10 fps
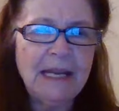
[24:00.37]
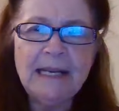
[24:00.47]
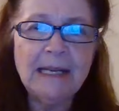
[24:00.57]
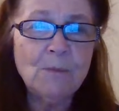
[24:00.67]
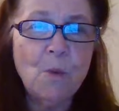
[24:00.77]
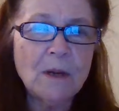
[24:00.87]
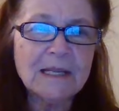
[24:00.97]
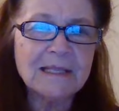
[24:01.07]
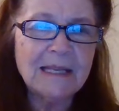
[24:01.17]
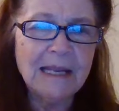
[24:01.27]
that he didn't want
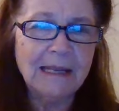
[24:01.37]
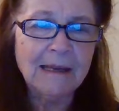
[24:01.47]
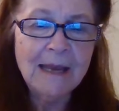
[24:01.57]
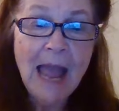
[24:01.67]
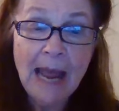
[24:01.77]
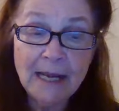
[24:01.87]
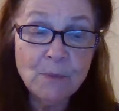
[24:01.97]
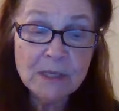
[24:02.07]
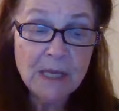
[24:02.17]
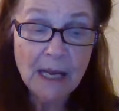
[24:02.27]
to see, and he
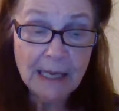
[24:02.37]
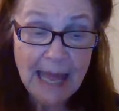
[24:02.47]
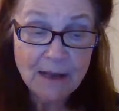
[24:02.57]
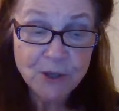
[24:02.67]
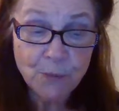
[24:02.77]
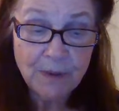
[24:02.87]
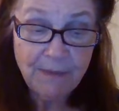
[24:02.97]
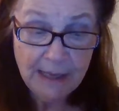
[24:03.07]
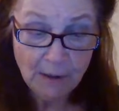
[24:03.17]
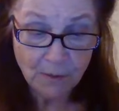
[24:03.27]
was not allowed to
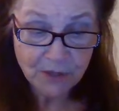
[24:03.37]
reveal.